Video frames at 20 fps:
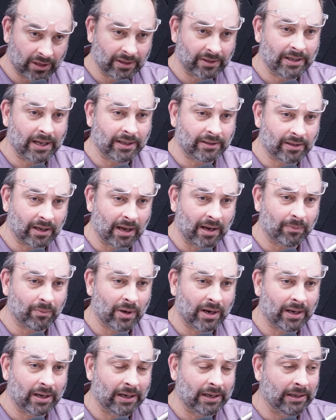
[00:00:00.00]
right. can take
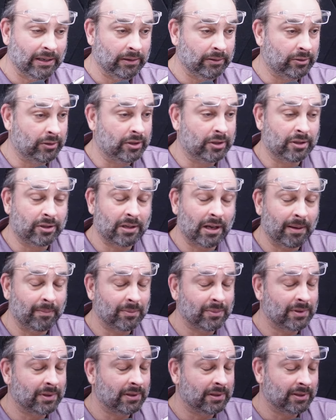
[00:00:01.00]
time, right? And it's just
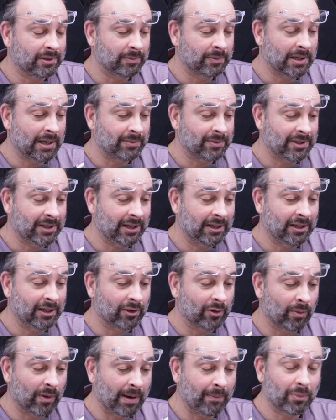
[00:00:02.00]
times, sometimes it's
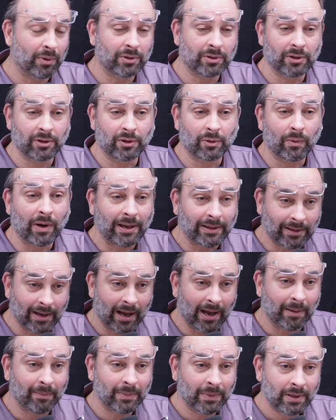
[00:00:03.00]
hitting the right person at the right
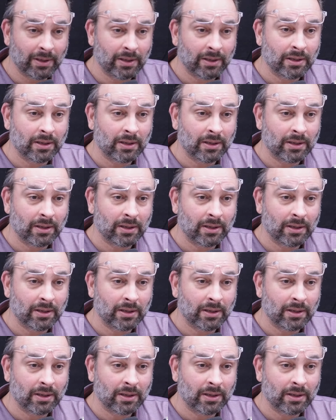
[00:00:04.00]
time.